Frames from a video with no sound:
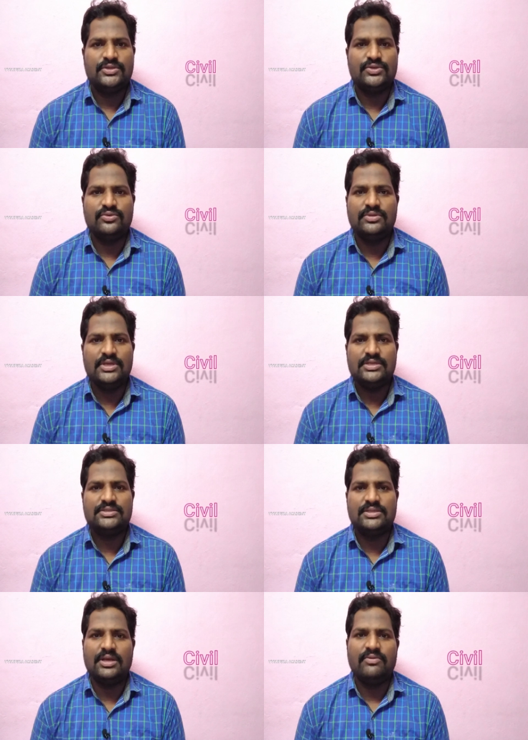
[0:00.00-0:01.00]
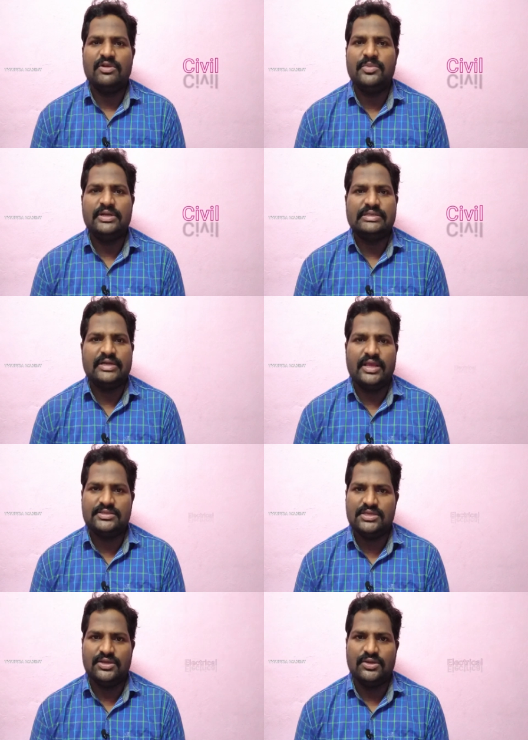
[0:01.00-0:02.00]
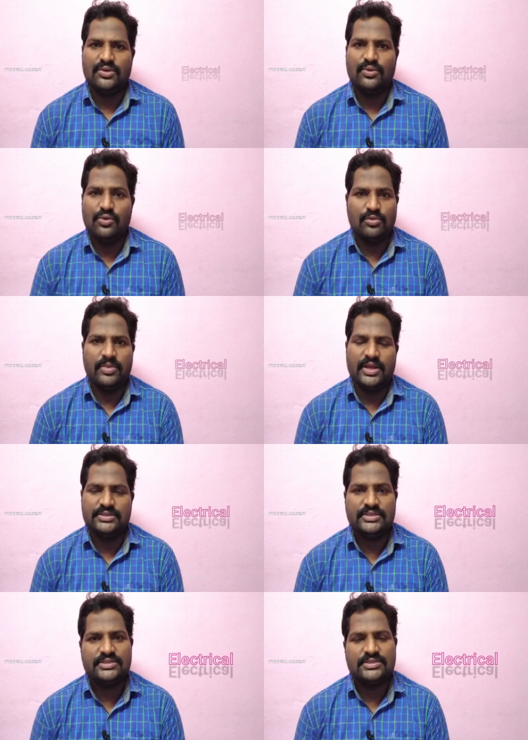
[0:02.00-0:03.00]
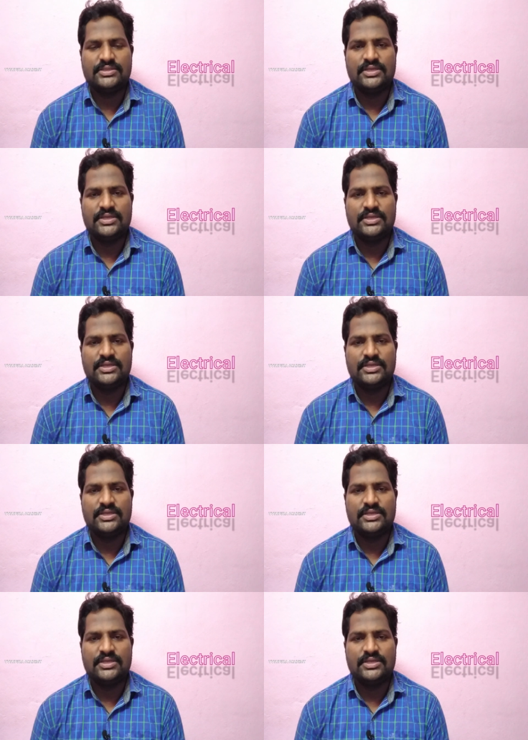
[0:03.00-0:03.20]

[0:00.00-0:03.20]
So these three will be treated as a core branches,